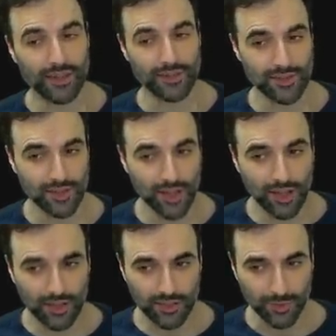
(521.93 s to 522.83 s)
the
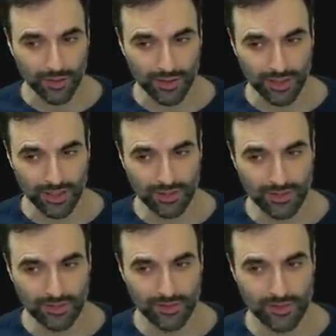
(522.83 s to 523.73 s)
stock
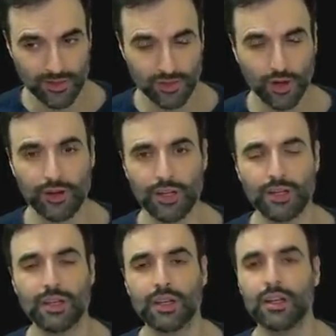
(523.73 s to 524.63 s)
market
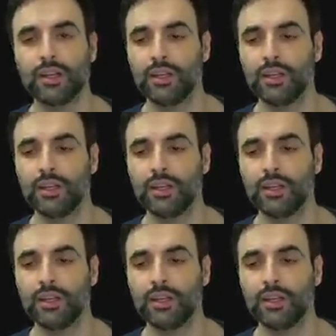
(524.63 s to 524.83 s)
started